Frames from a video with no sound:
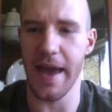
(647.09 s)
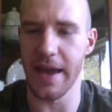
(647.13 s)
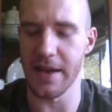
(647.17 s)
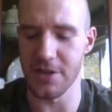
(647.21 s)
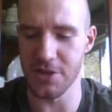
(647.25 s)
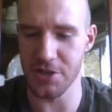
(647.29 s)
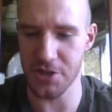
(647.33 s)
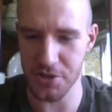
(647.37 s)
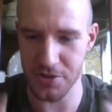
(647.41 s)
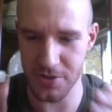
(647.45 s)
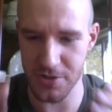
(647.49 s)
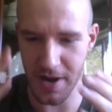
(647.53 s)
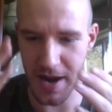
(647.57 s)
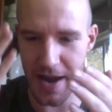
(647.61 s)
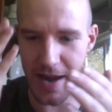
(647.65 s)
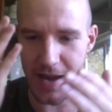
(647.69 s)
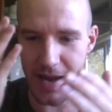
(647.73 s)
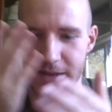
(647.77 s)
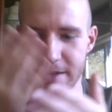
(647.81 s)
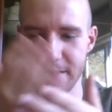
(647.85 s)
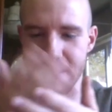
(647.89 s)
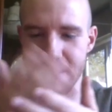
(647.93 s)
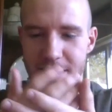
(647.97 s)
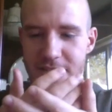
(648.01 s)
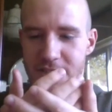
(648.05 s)
and
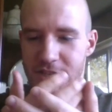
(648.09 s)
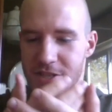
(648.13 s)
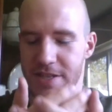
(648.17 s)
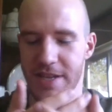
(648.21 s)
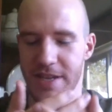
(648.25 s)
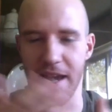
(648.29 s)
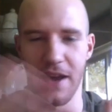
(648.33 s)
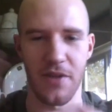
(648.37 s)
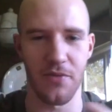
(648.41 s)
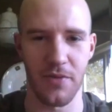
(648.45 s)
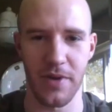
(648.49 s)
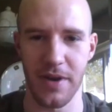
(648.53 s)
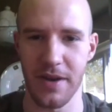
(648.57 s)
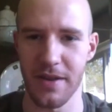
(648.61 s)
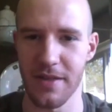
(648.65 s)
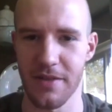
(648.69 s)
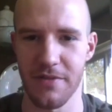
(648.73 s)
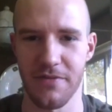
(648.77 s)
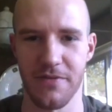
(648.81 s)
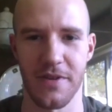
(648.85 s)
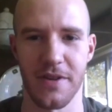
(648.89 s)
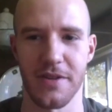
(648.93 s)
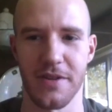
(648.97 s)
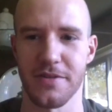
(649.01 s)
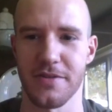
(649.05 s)
trying to just get rid of
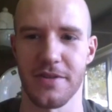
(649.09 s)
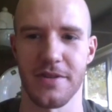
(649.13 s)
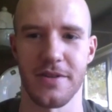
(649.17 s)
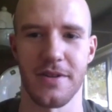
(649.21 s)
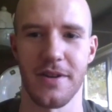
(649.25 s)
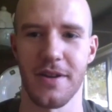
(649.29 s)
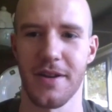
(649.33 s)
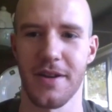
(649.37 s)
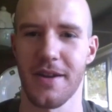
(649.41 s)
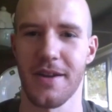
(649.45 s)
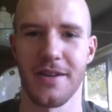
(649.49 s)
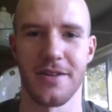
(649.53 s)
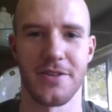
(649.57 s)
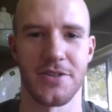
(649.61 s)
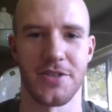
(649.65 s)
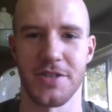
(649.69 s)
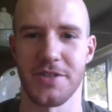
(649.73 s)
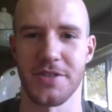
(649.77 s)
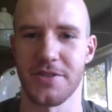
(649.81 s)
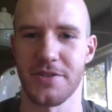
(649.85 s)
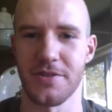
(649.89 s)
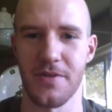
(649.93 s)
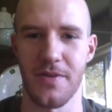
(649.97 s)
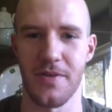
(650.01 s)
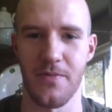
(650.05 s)
the filter.
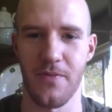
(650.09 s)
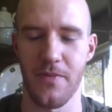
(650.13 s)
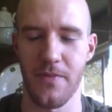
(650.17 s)
Just